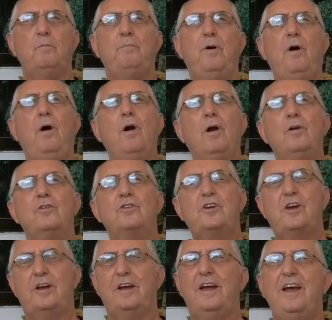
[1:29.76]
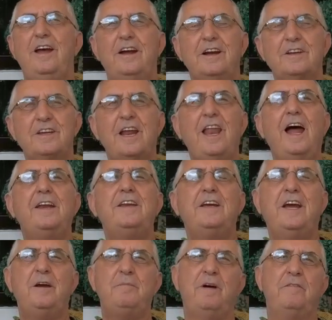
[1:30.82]
parts because I like to
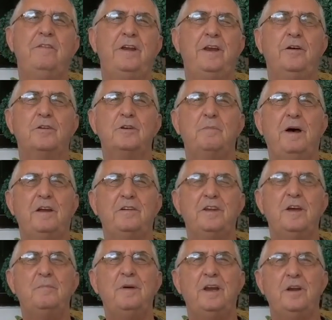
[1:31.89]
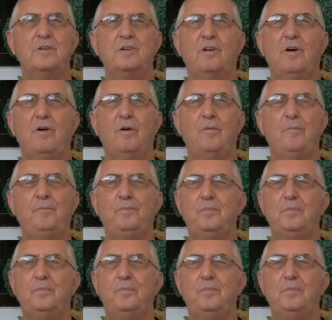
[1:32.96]
keep my videos about 10 minutes long.